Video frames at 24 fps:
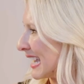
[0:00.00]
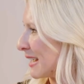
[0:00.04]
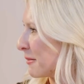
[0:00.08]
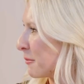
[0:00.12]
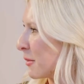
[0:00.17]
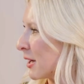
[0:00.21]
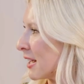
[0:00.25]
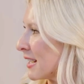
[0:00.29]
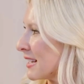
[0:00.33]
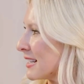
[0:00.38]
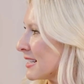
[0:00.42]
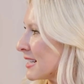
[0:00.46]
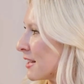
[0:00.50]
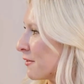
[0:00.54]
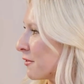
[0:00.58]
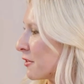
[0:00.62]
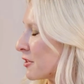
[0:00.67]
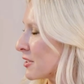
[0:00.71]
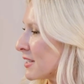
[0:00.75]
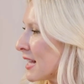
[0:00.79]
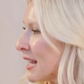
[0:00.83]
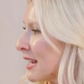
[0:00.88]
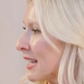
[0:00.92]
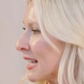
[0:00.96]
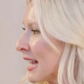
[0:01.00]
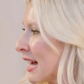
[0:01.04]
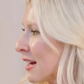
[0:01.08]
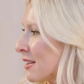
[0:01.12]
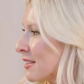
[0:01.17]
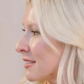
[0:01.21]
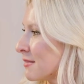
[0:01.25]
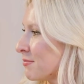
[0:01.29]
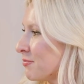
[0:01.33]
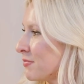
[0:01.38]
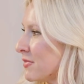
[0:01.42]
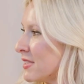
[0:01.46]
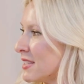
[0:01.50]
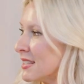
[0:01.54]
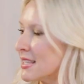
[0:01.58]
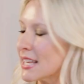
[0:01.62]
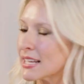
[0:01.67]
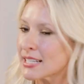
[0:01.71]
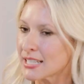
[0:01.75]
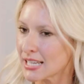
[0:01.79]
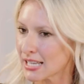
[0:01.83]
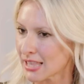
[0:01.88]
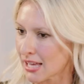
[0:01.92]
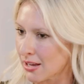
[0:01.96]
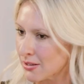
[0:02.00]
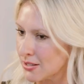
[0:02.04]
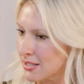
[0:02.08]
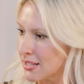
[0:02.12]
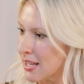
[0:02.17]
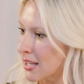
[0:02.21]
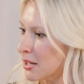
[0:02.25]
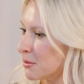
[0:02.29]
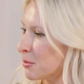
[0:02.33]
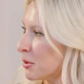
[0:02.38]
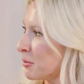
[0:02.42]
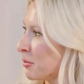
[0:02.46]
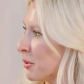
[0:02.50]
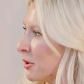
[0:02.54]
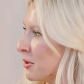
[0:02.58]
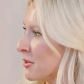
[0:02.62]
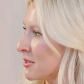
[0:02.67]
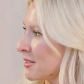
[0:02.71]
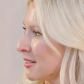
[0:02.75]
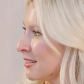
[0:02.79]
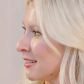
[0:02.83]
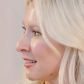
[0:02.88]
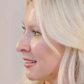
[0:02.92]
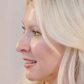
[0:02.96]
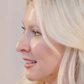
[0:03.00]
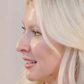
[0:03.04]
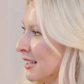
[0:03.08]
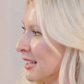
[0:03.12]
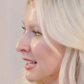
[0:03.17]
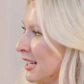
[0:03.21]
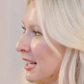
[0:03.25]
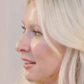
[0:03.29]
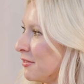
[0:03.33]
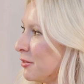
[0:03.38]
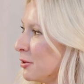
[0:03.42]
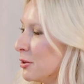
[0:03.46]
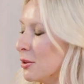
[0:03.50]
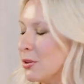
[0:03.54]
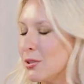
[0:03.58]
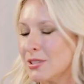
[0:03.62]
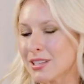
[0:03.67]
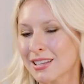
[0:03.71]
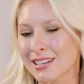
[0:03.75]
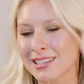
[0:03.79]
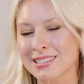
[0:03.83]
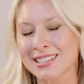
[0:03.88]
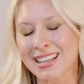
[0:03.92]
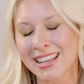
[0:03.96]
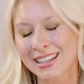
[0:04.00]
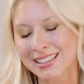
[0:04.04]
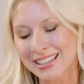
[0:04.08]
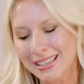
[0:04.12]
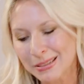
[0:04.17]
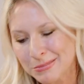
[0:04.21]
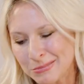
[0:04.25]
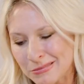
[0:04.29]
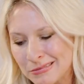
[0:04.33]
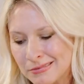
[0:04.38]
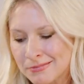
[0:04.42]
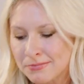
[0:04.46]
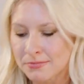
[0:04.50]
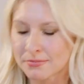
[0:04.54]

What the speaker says: Whereas if you're sending out a $60,000 proposal, if you lose it, it's kind of like,